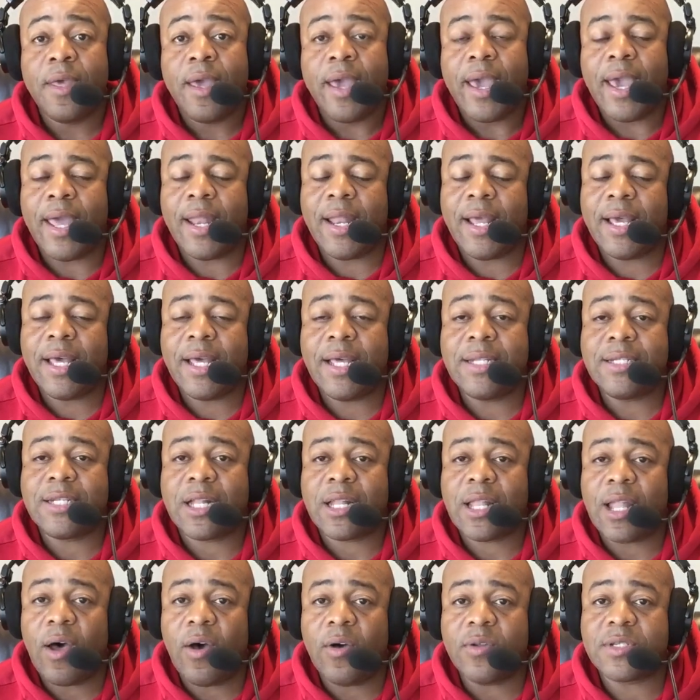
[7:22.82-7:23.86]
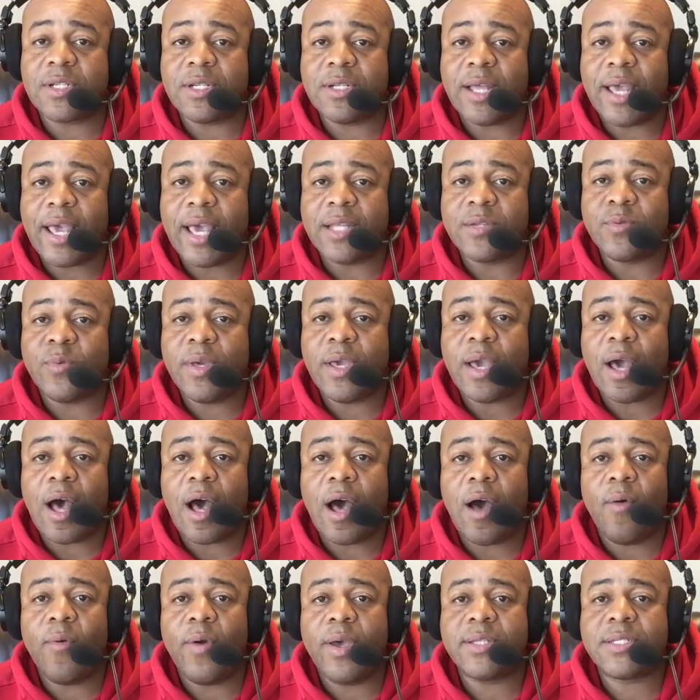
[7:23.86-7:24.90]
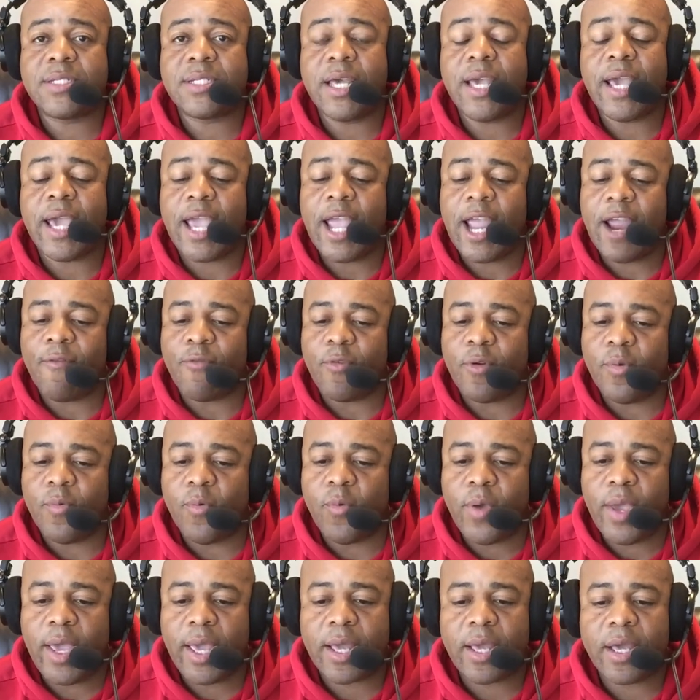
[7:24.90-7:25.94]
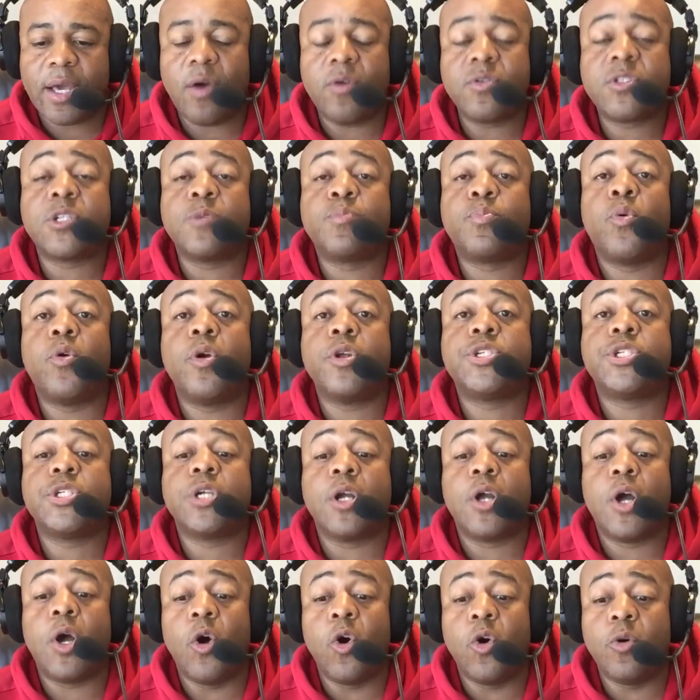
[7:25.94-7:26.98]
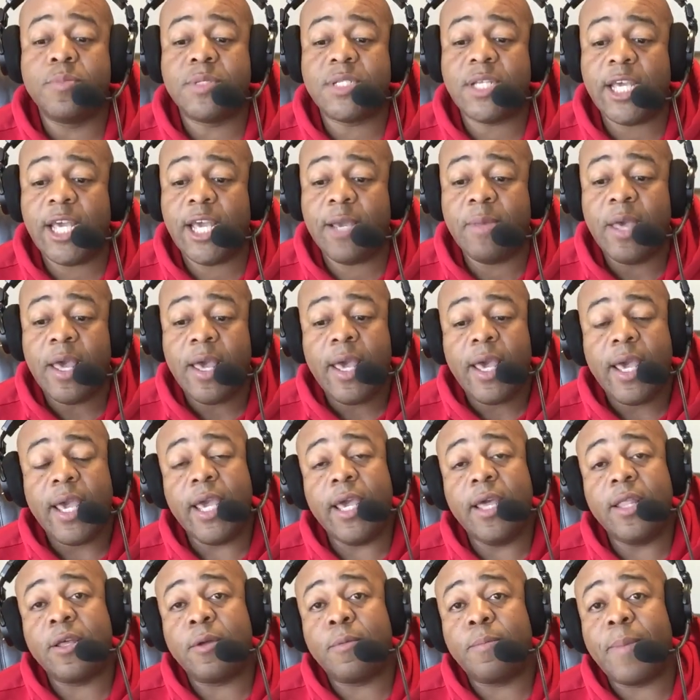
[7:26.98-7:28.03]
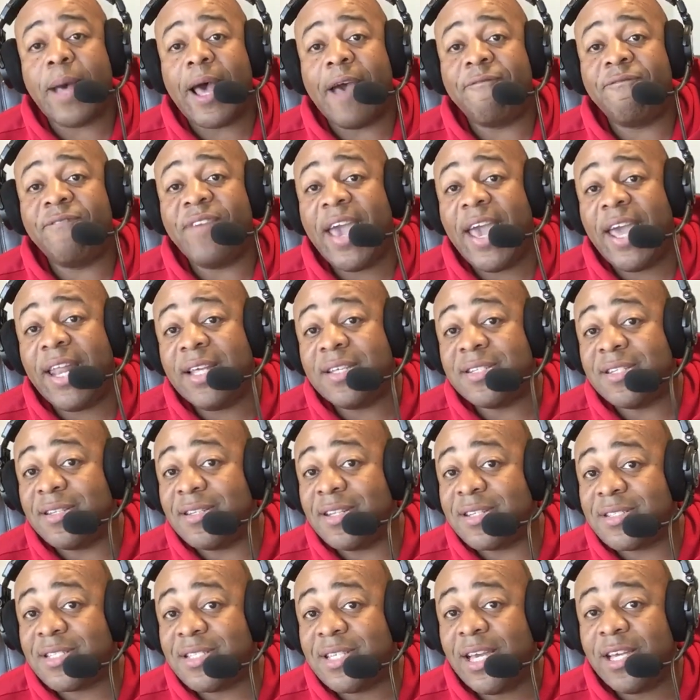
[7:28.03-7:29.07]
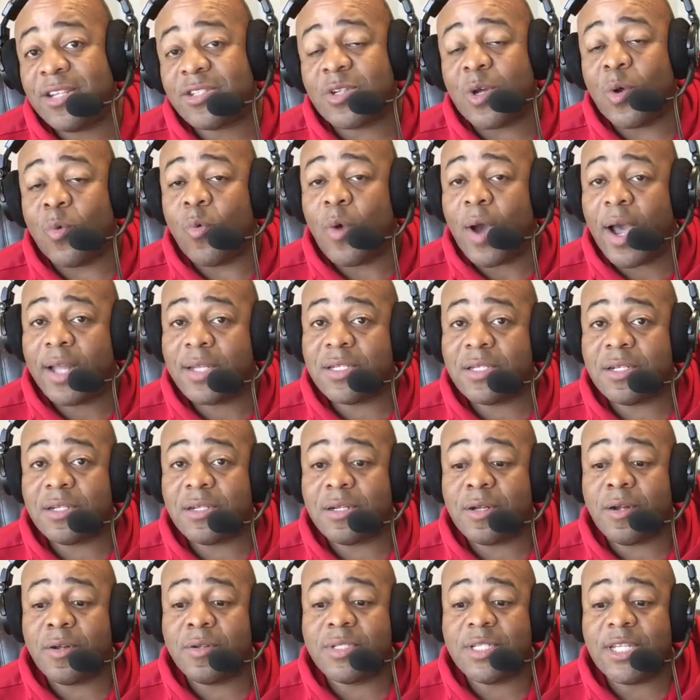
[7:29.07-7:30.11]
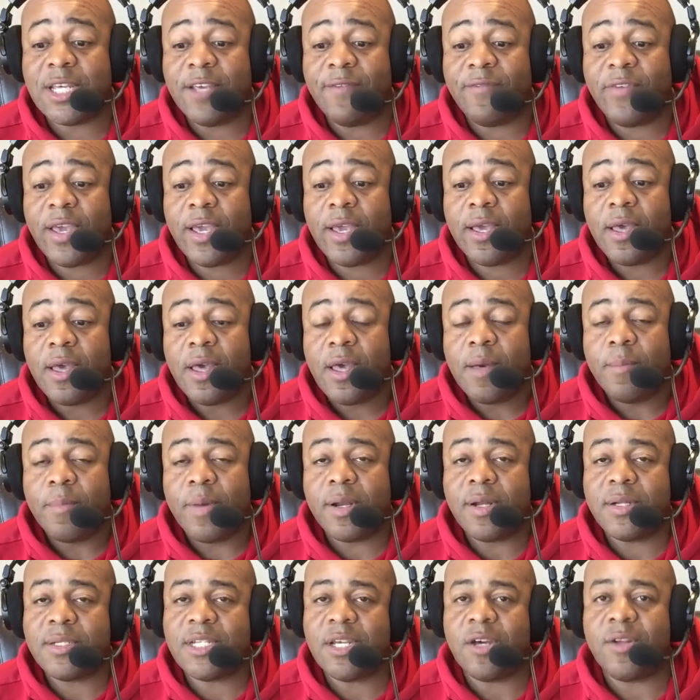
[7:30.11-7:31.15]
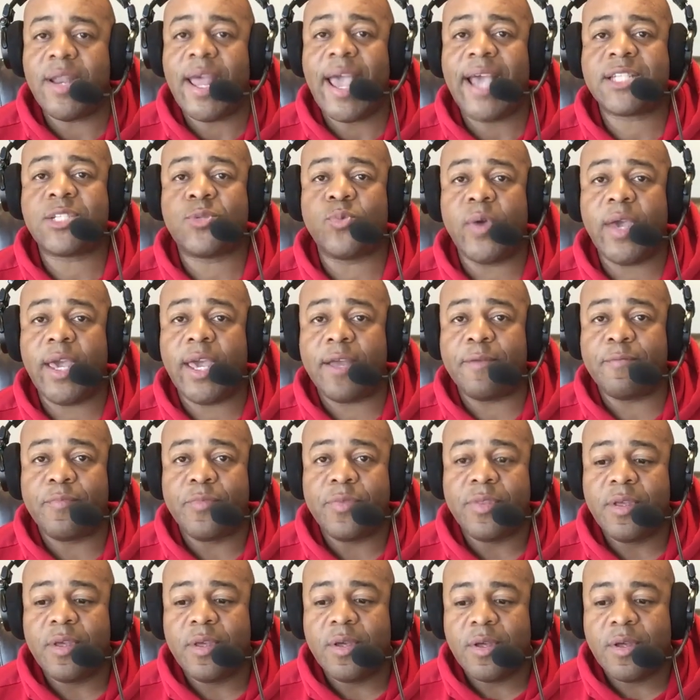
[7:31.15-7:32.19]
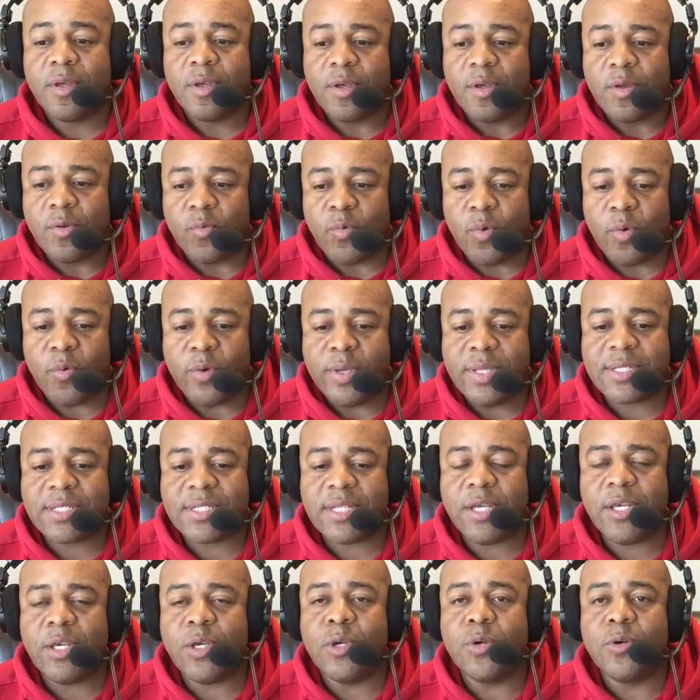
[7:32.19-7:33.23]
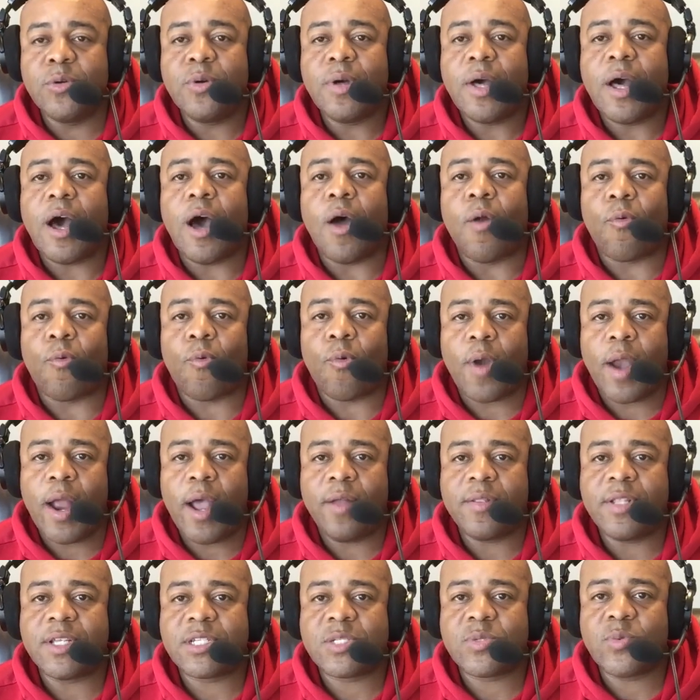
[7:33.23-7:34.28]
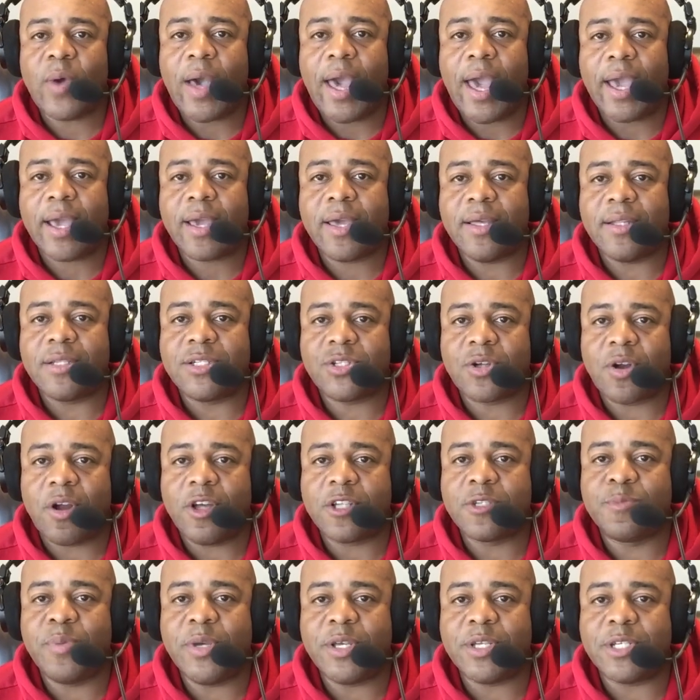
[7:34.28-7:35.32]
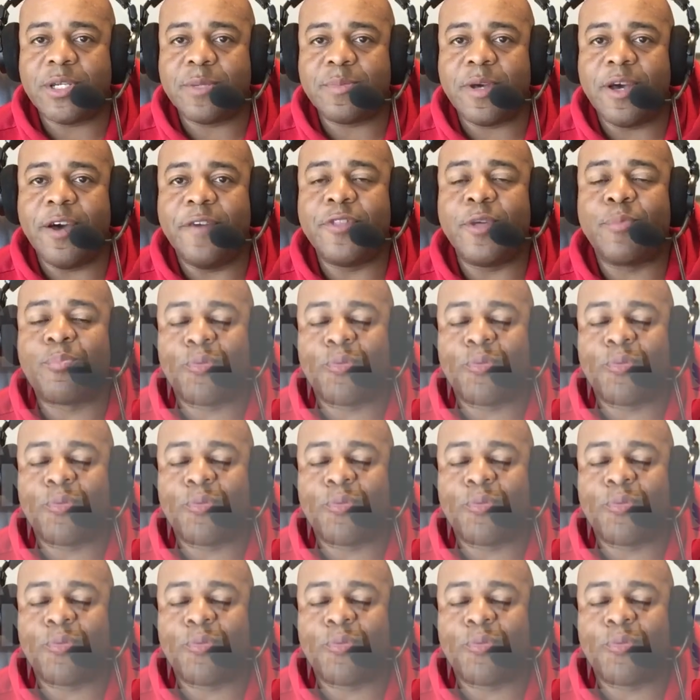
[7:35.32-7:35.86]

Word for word: And in closing, as we always say every week, go support your home team either by fannies in the seats or watching it on TV. But until next week, when we see you around the SWAC, it's Charles Bishop of the